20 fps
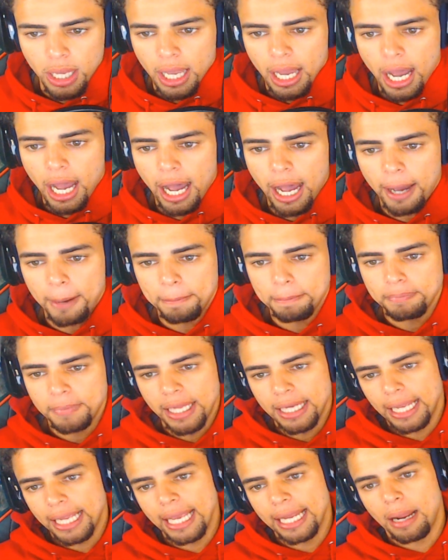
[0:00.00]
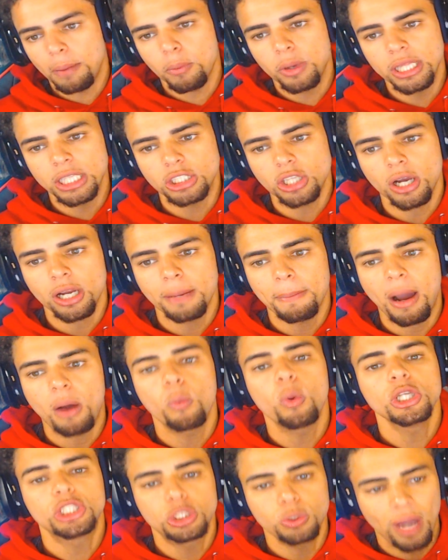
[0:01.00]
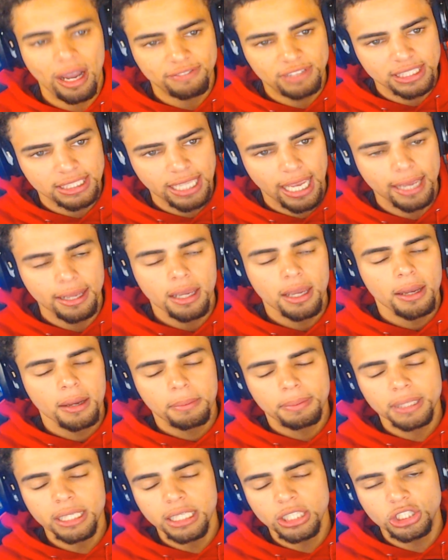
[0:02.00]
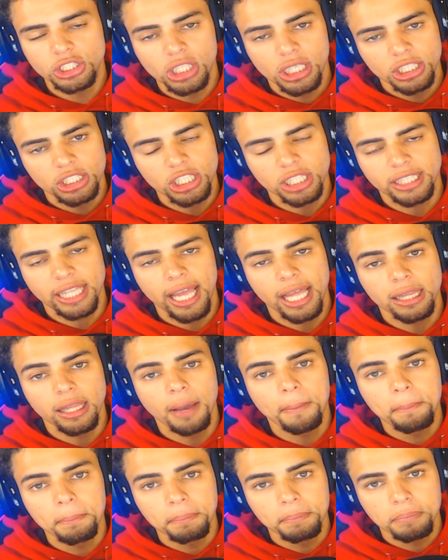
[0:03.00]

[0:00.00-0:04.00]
And again, I'm really talking about what you have to say. Please shut the hell up.